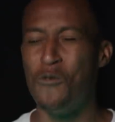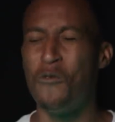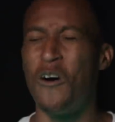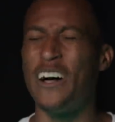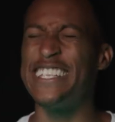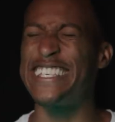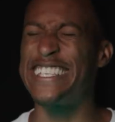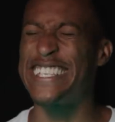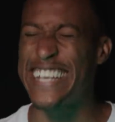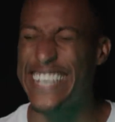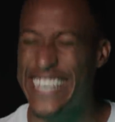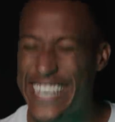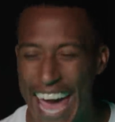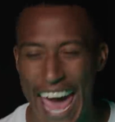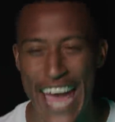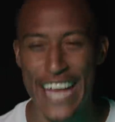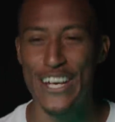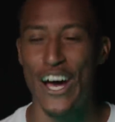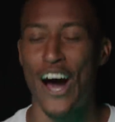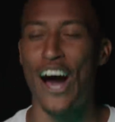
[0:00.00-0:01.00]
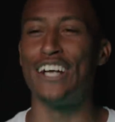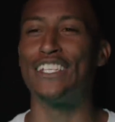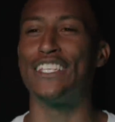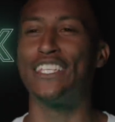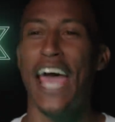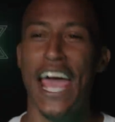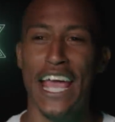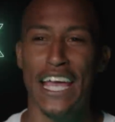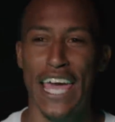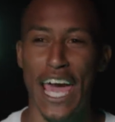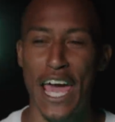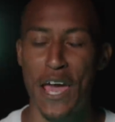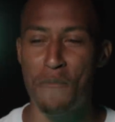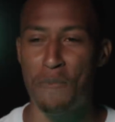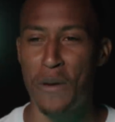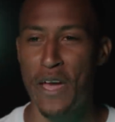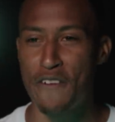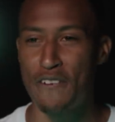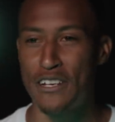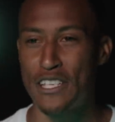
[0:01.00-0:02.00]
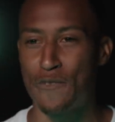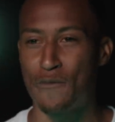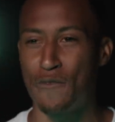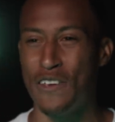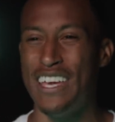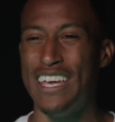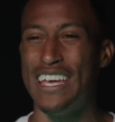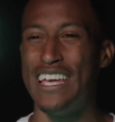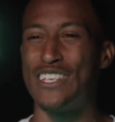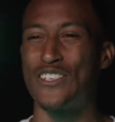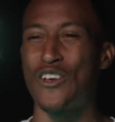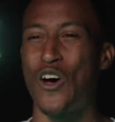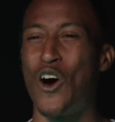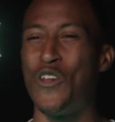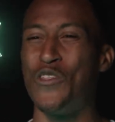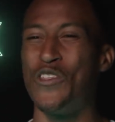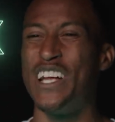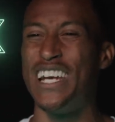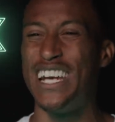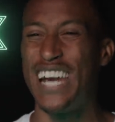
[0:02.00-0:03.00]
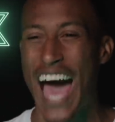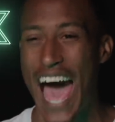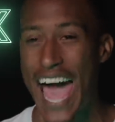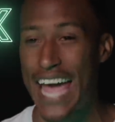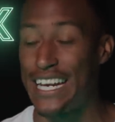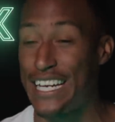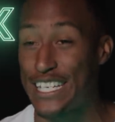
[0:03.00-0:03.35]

Once again, our ten K appearance fee is on the line.